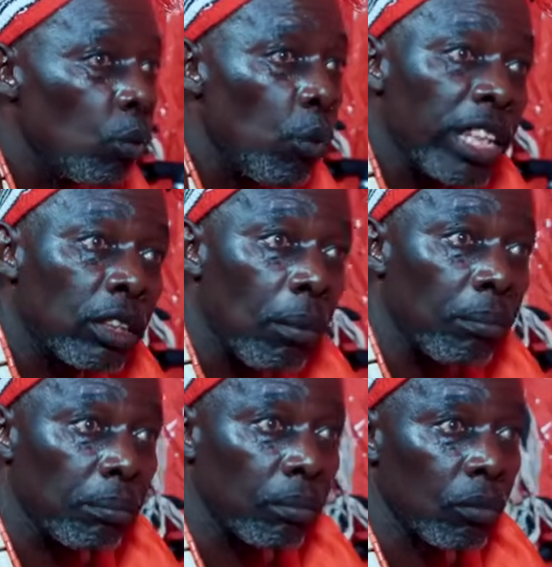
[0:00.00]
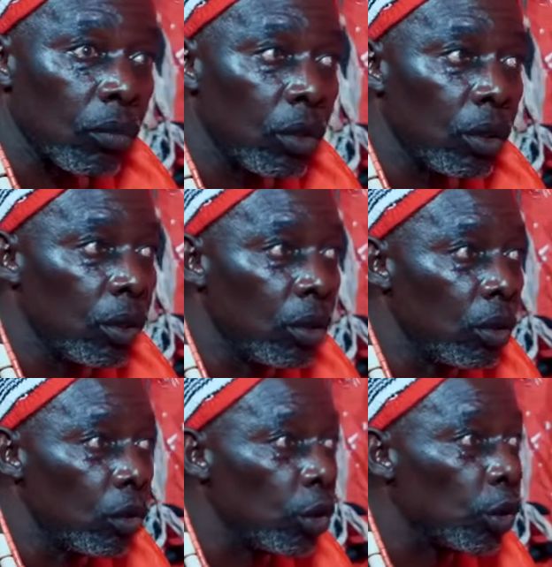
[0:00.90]
Wisdom
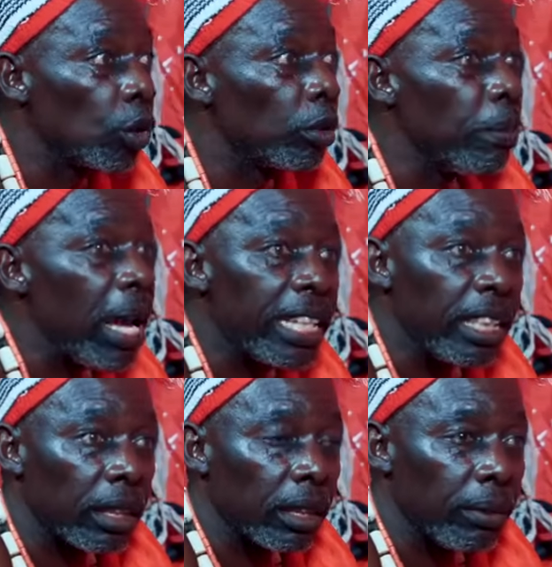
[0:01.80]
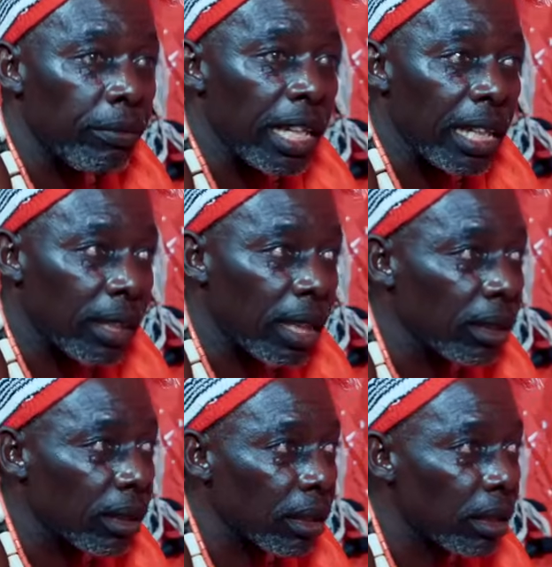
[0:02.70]
to choose maidens for their
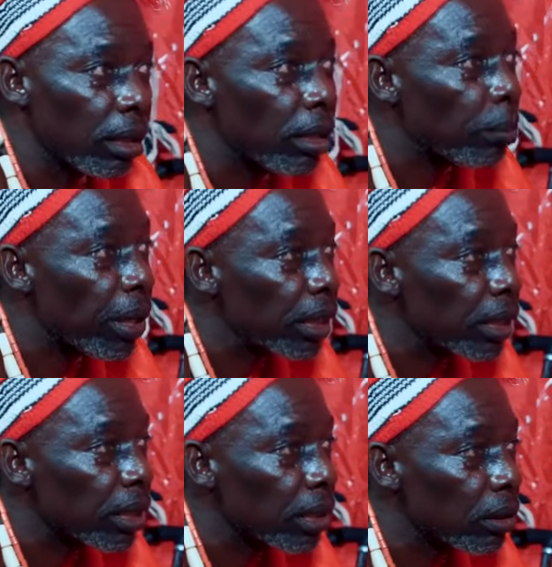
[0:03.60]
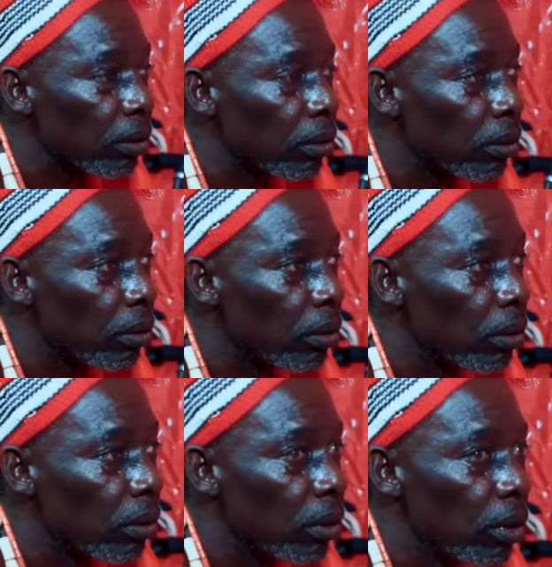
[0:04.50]
sons, the prince.
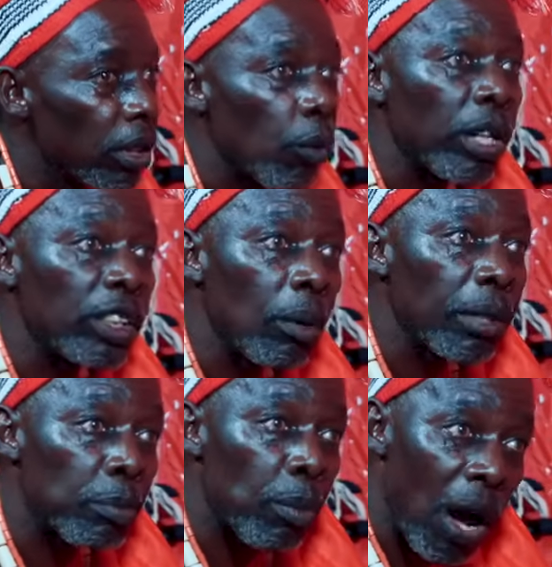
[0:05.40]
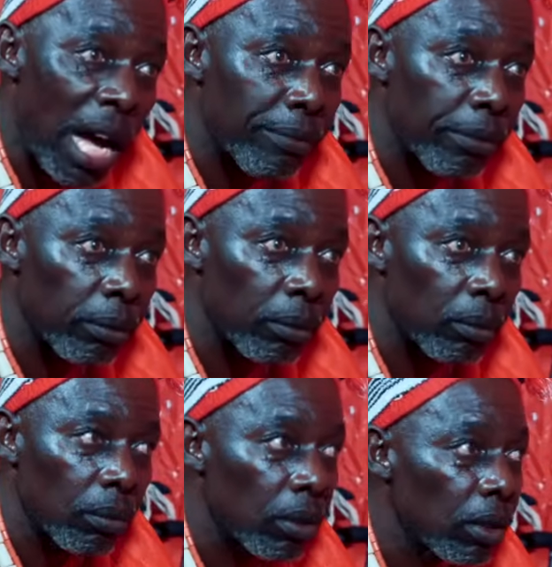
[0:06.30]
The wisdom is powerful
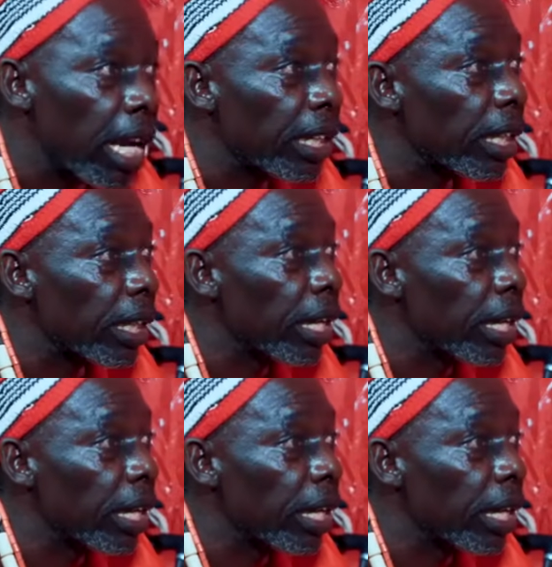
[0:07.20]
like the